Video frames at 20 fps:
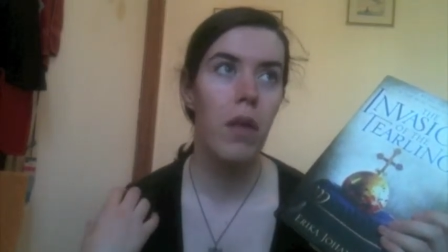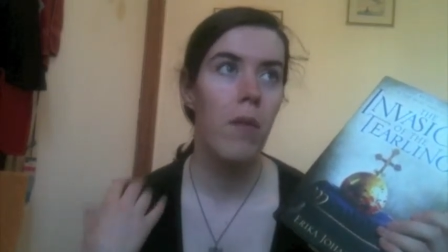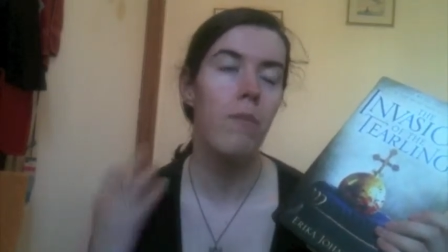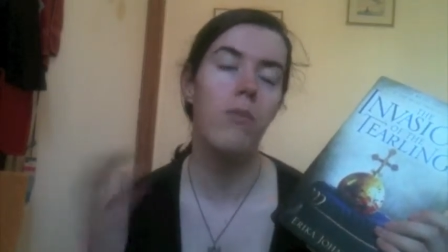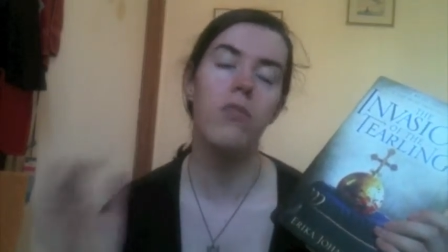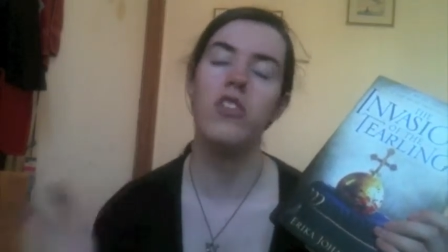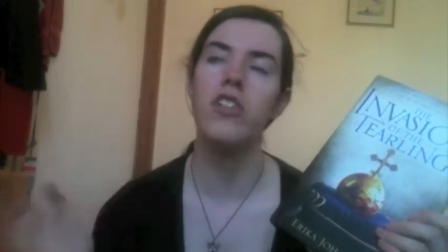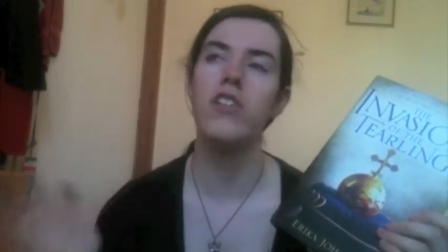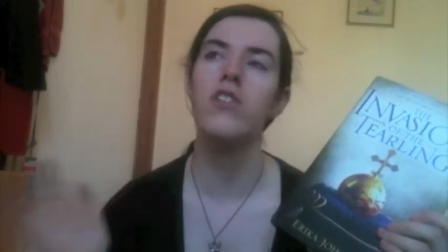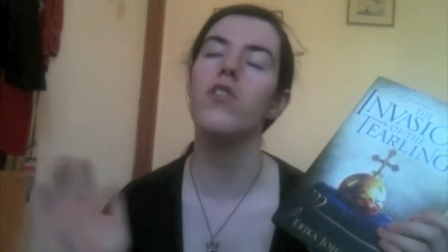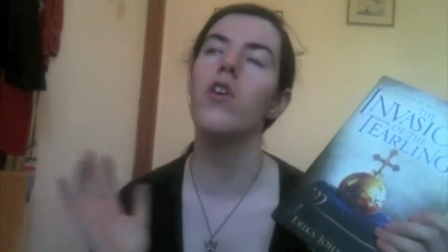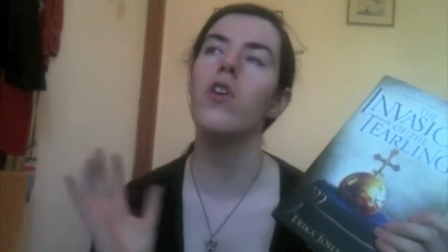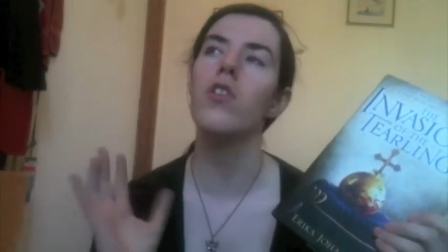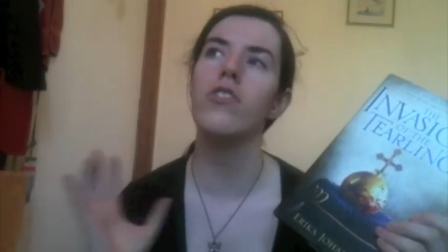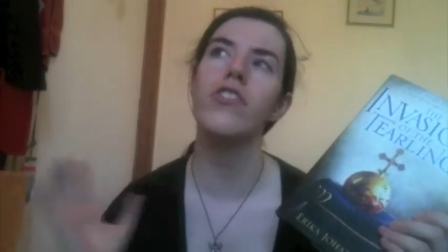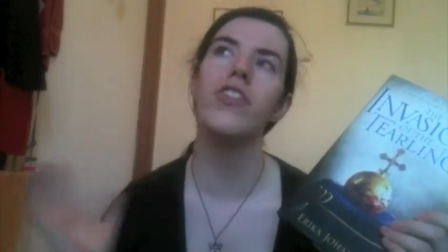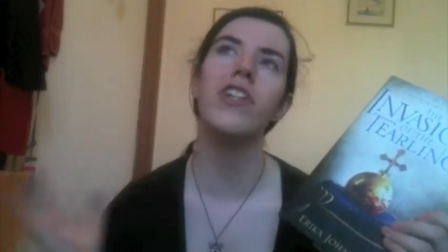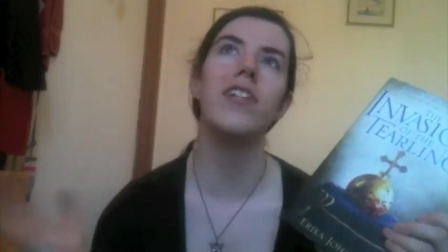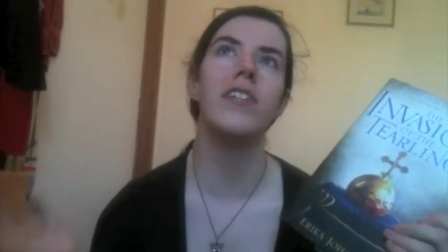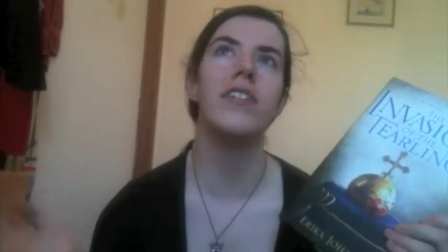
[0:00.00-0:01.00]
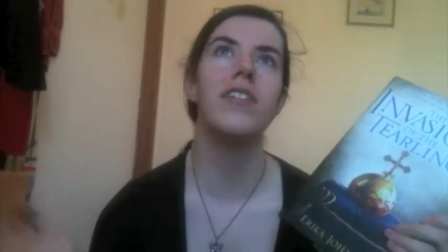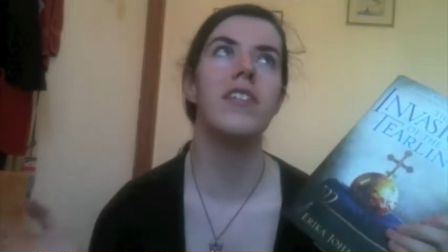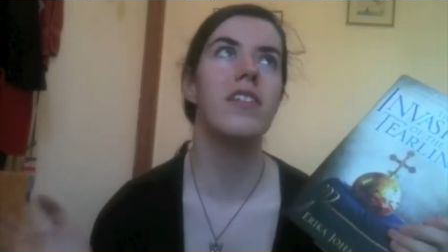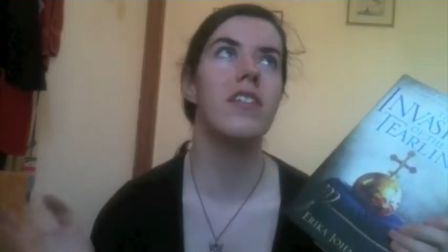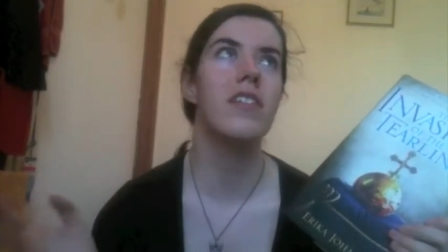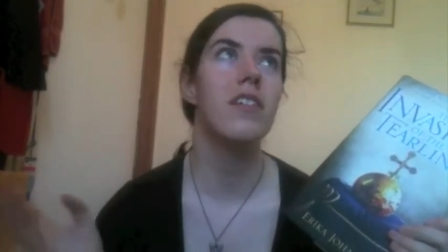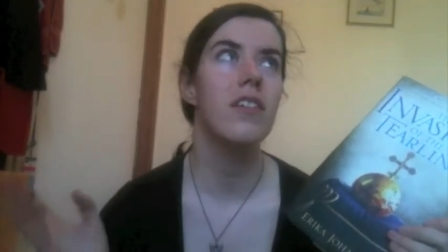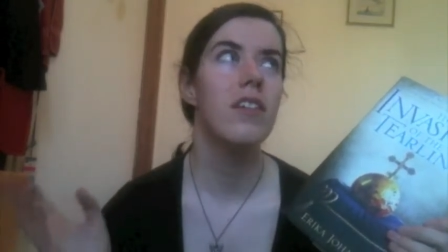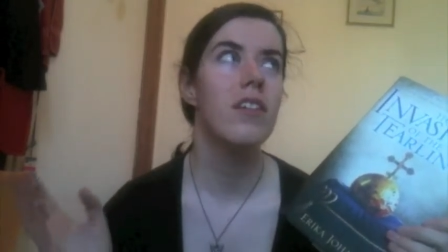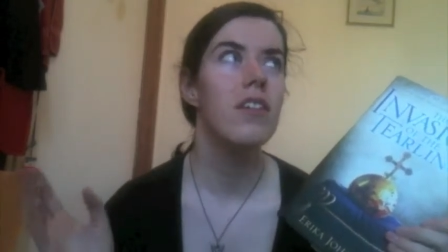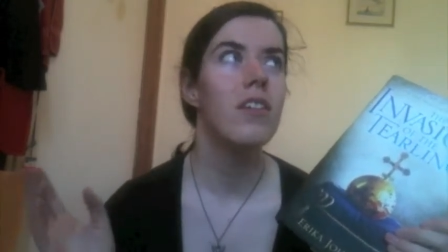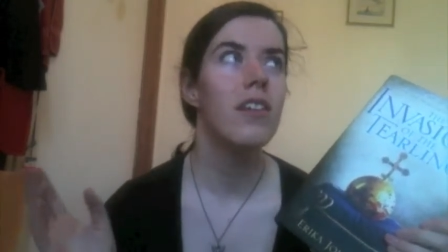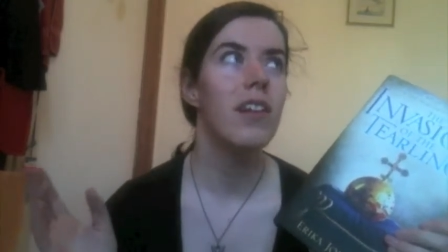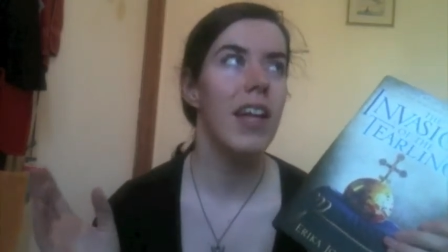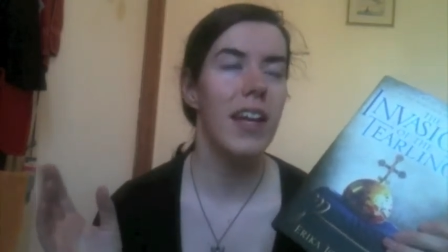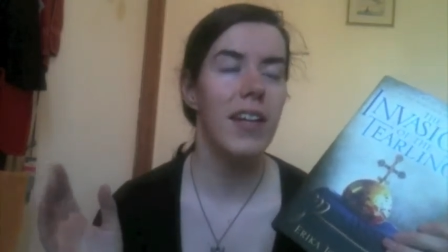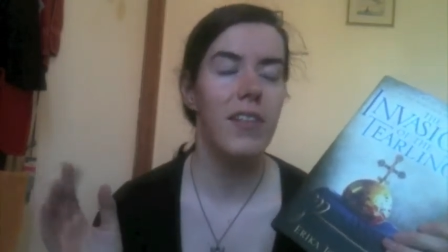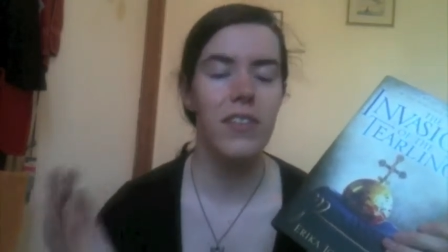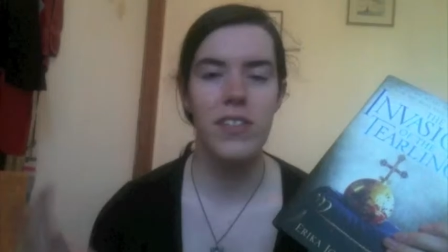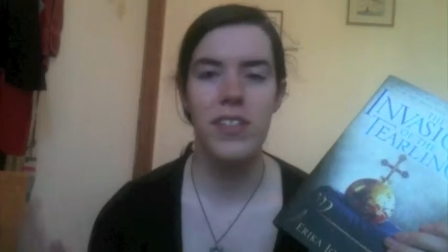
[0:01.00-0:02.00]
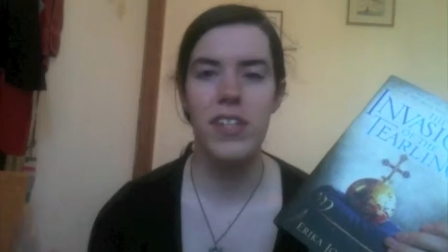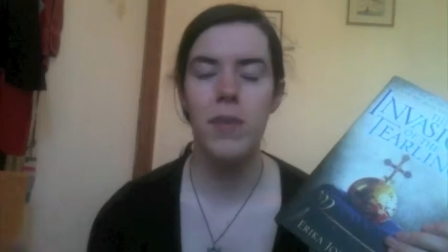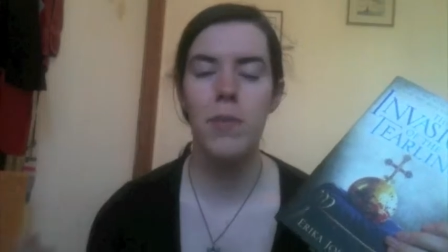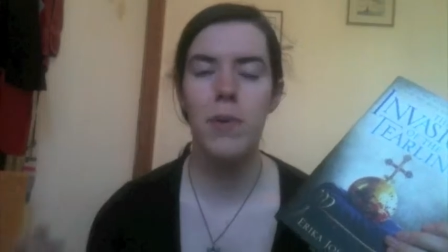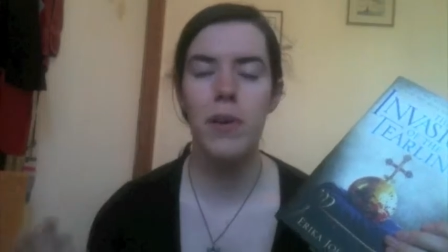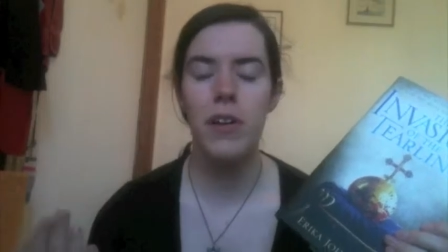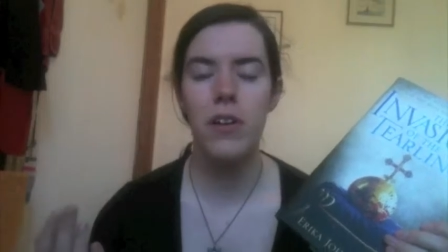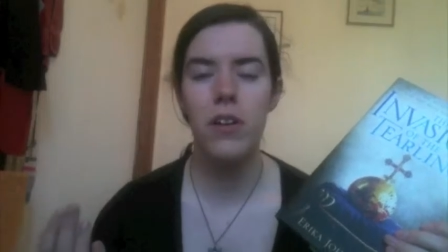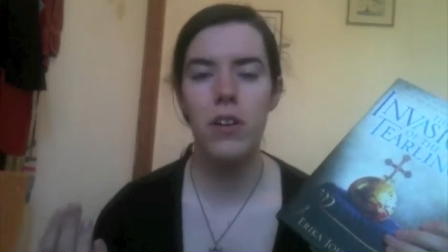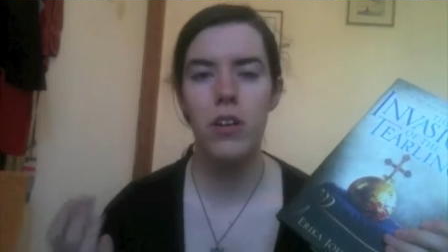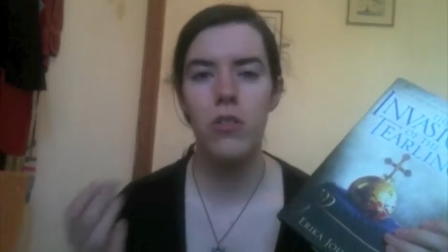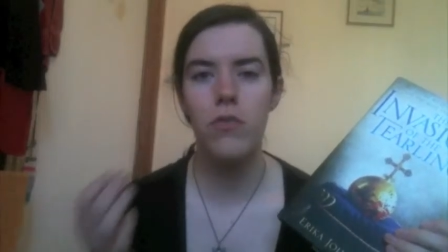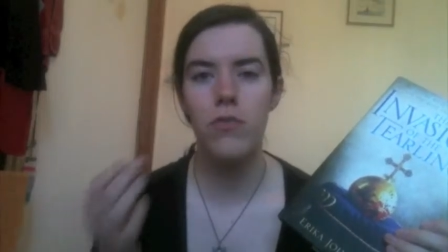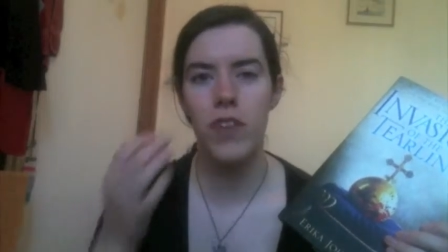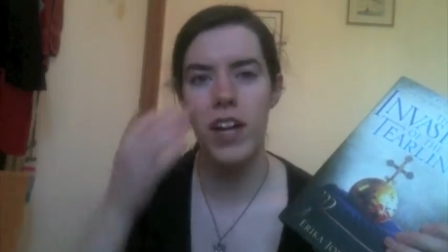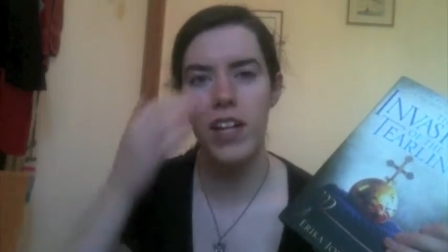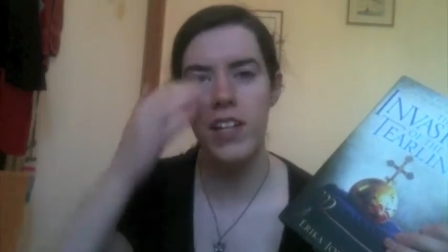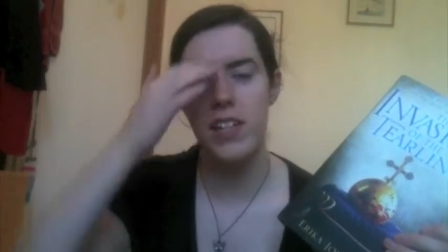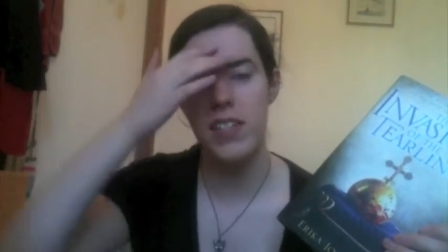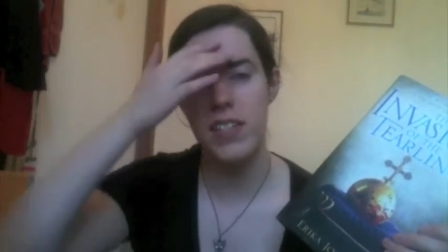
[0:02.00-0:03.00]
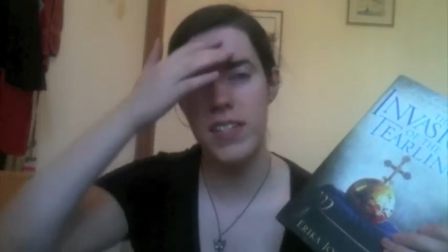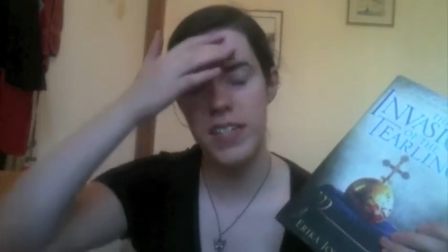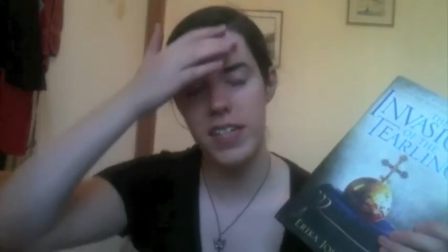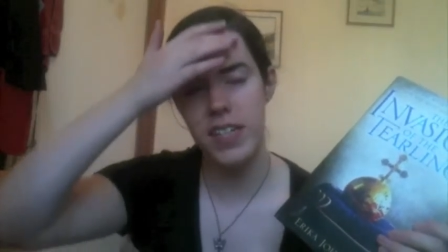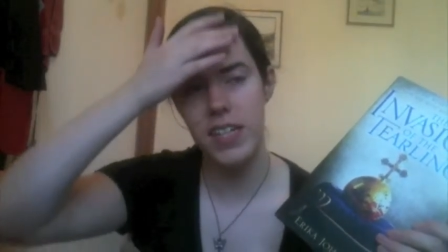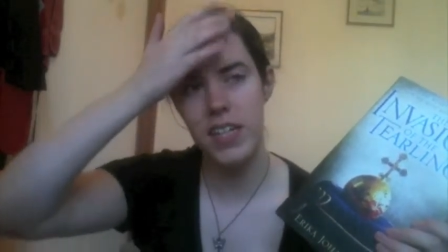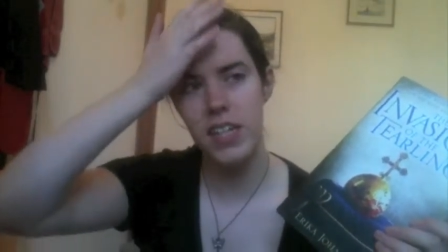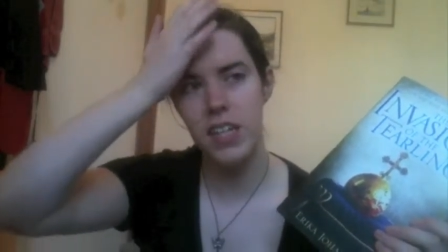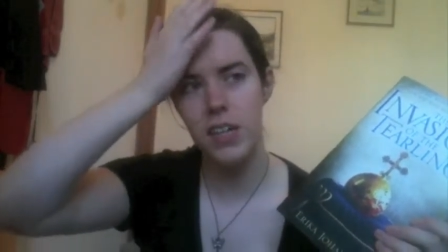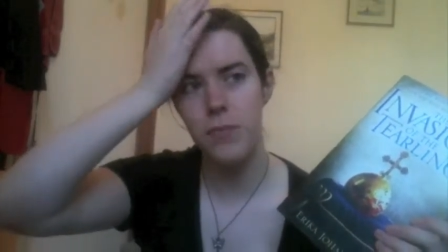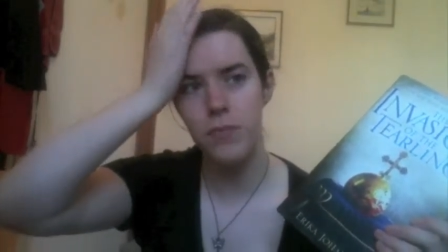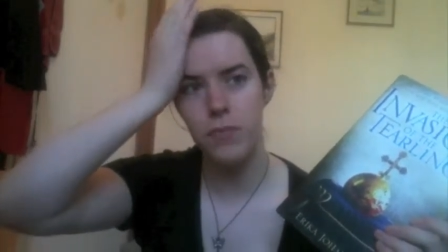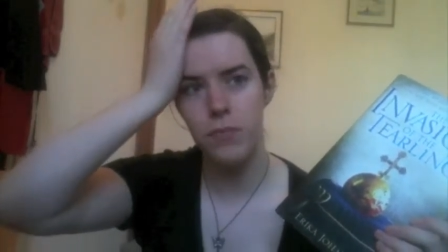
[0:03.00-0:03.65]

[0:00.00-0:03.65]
but she's not just like the typical fantasy